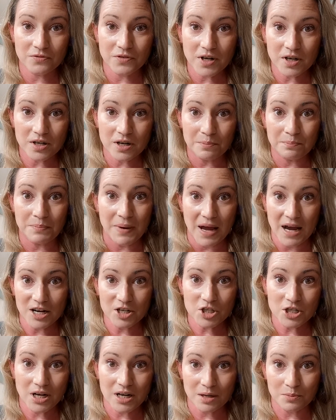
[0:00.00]
fair to
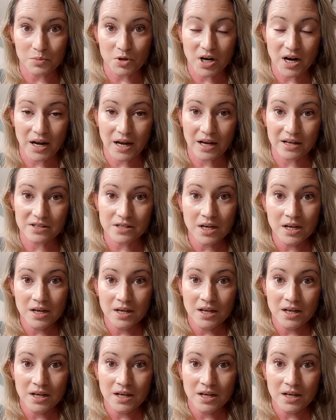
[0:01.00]
bash on a brand